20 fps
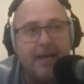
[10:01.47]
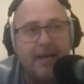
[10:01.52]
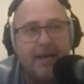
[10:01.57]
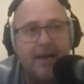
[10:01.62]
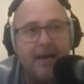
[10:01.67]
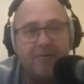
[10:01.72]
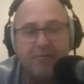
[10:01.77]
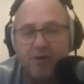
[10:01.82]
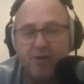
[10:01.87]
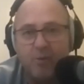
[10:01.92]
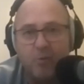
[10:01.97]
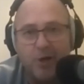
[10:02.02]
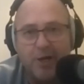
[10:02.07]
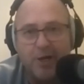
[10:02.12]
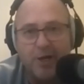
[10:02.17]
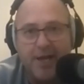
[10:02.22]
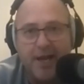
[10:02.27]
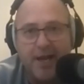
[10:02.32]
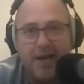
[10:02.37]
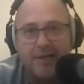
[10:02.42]
every
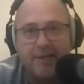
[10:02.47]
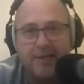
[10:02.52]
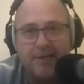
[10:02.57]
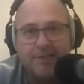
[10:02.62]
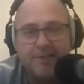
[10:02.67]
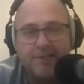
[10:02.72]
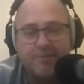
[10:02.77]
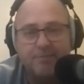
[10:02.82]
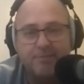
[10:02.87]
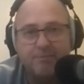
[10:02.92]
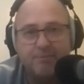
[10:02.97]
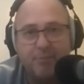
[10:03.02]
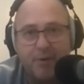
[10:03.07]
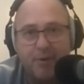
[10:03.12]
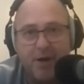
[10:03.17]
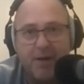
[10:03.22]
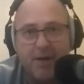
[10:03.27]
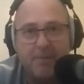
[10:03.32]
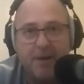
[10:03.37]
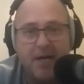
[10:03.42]
weekend
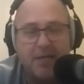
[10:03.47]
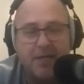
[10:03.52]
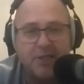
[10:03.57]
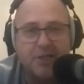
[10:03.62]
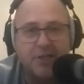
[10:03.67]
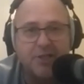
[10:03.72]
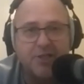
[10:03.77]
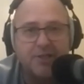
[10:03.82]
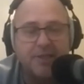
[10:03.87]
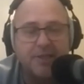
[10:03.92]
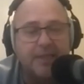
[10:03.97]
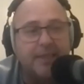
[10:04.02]
pretty much